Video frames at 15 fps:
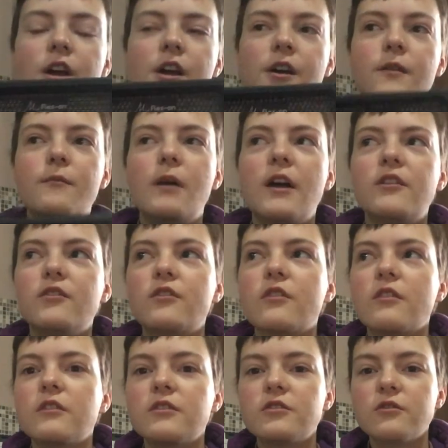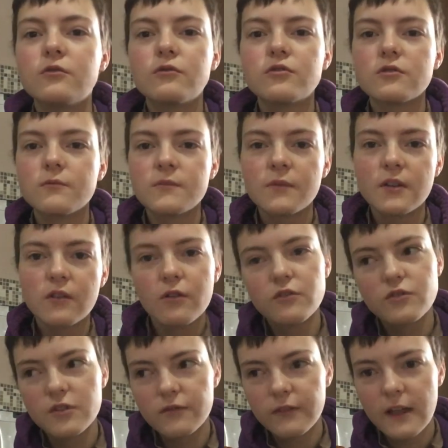I know that they do some with
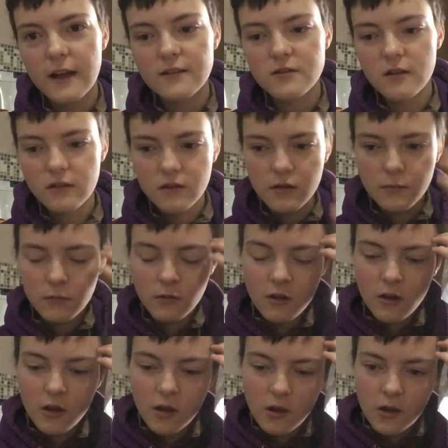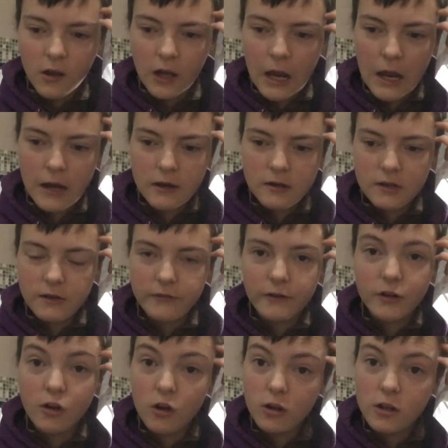country flags on them,
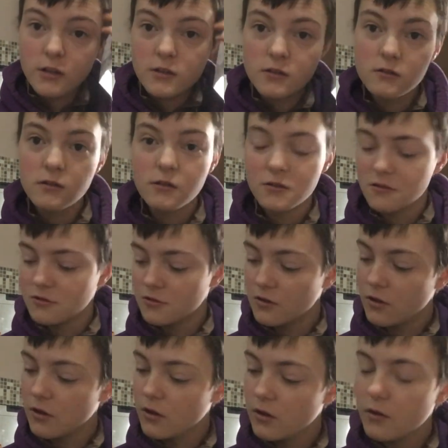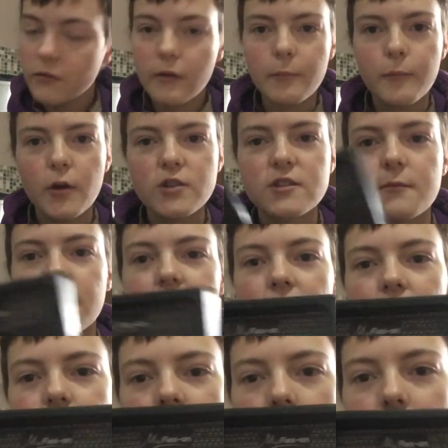different colours. So possibly
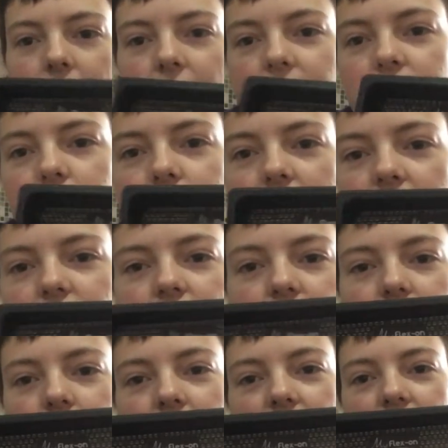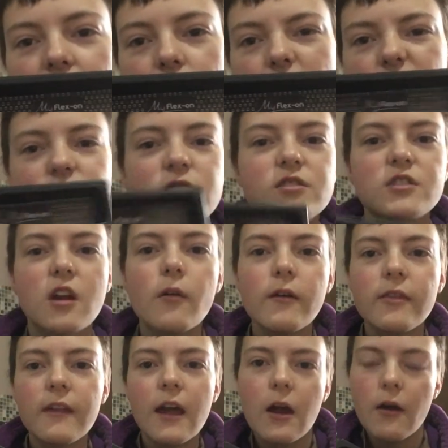I might end up getting a red one to go
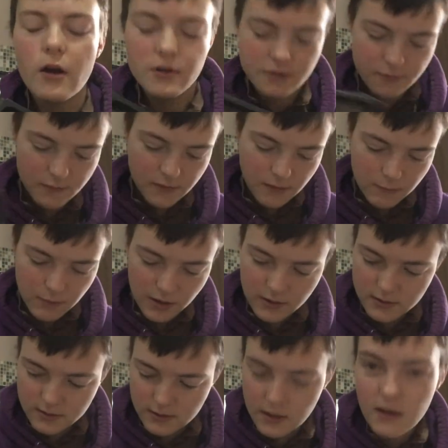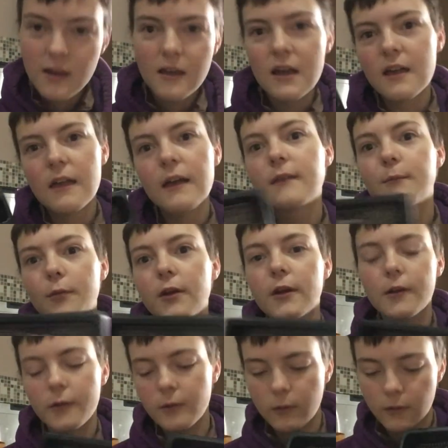in there or something, because that's
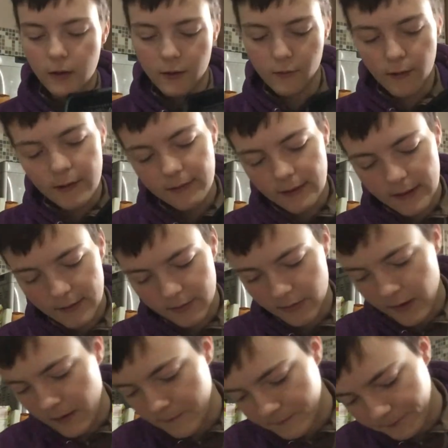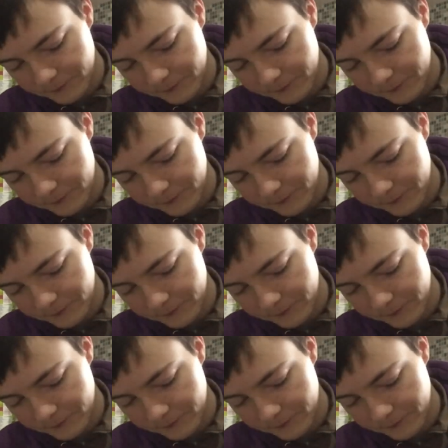pretty cool. I quite like that.